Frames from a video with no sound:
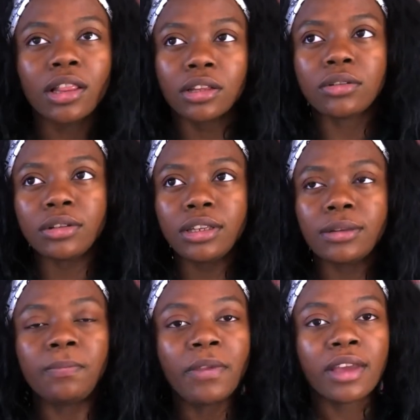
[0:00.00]
it
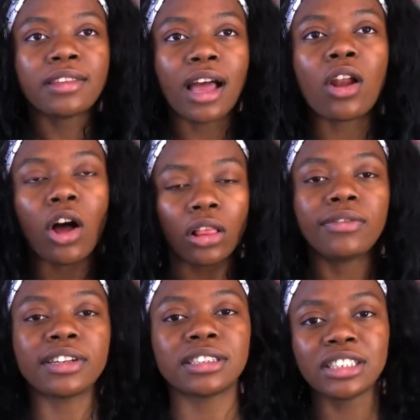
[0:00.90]
literally, not all
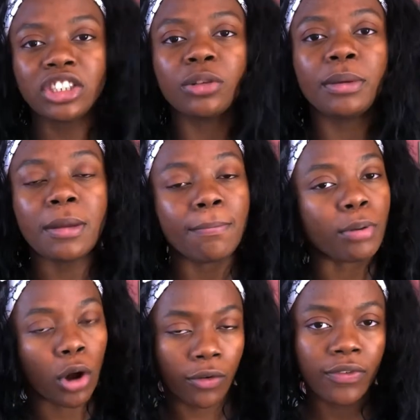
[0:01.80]
of us need to be
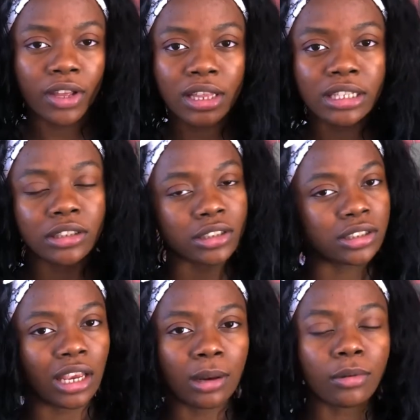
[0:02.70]
perfectly
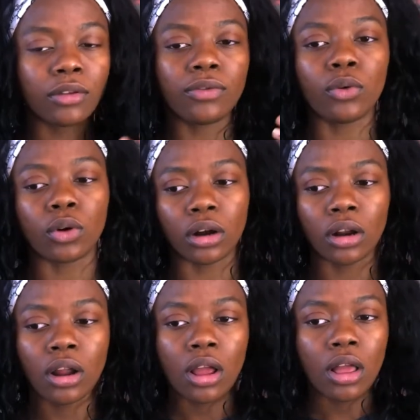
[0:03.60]
sustainable for